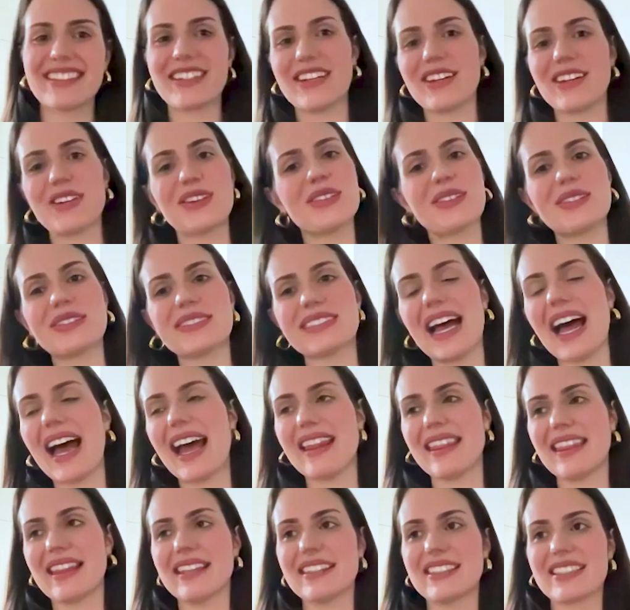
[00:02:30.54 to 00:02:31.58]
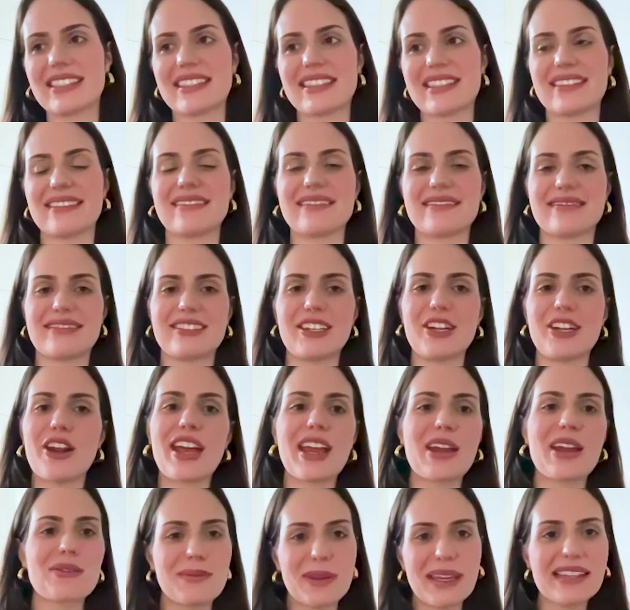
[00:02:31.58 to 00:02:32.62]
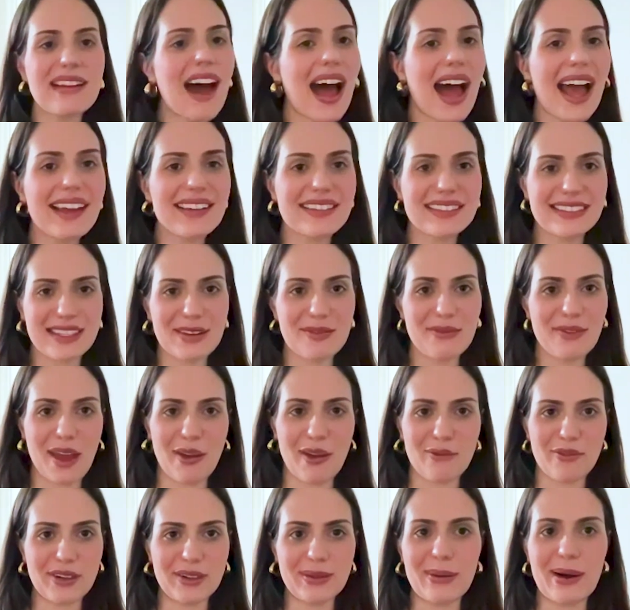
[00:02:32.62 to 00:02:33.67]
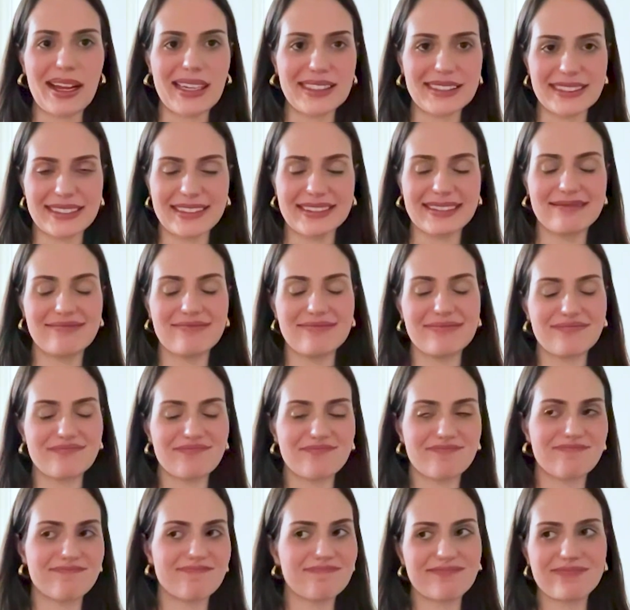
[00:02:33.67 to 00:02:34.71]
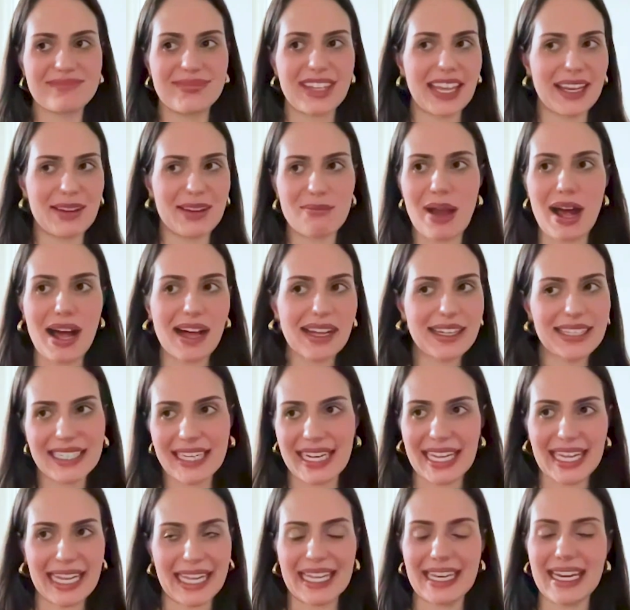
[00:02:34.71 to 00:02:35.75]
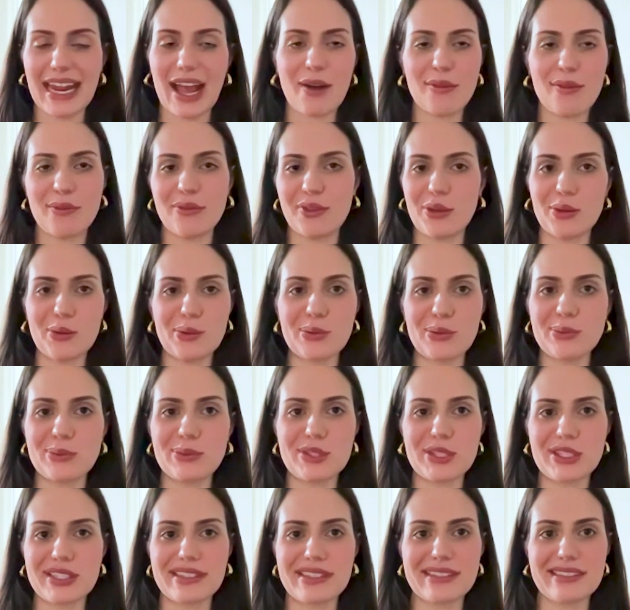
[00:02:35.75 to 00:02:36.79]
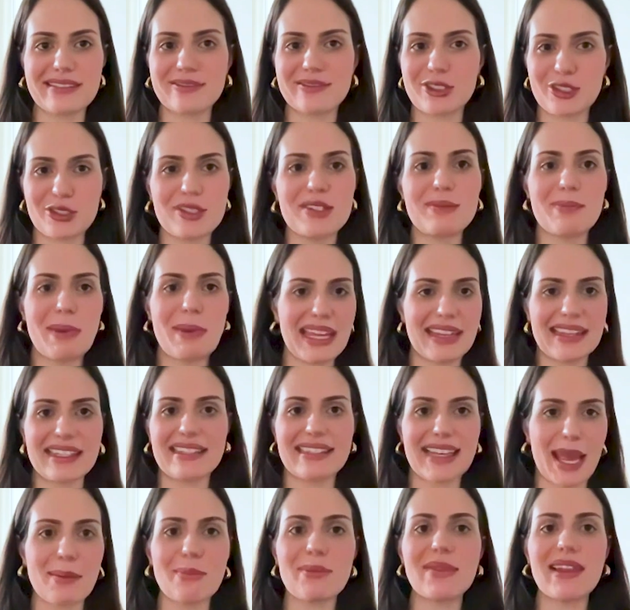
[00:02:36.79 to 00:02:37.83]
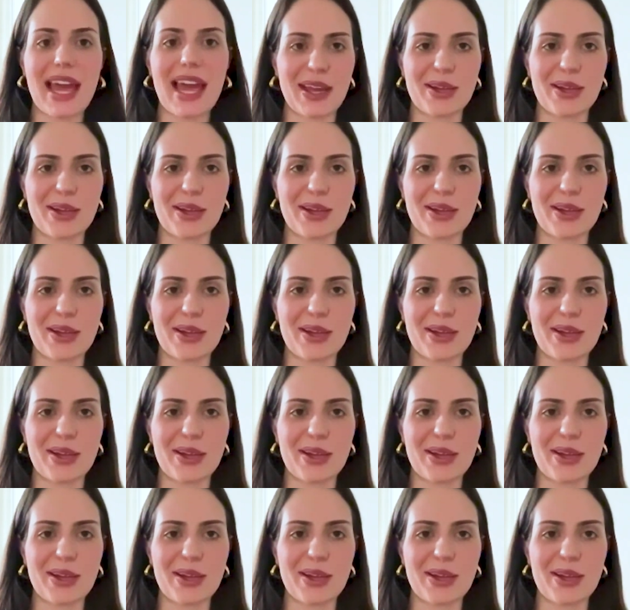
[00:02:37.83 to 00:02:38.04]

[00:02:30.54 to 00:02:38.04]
not at all. No, I think just, it would be nice if everyone in marketing in our field just could speak the same